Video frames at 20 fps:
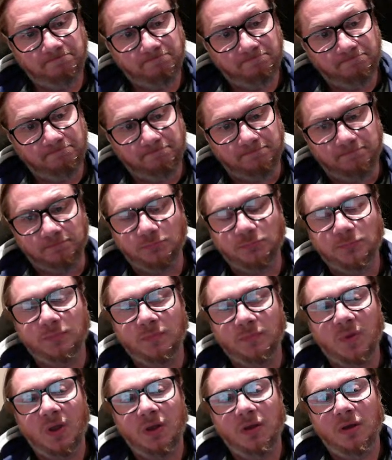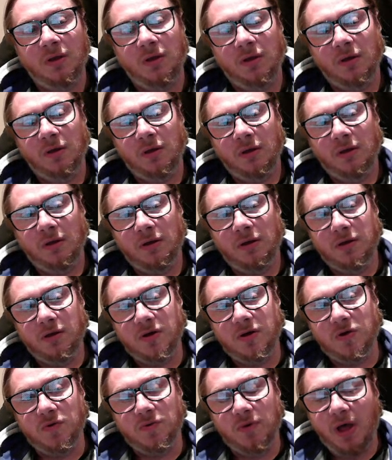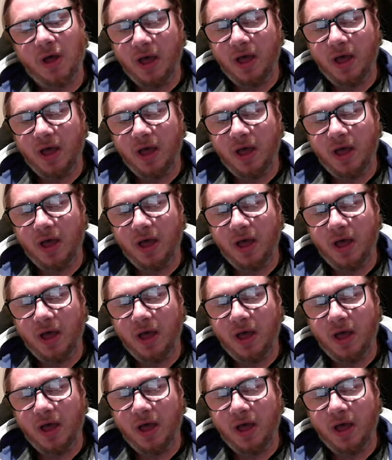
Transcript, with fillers: Hmm. Uh,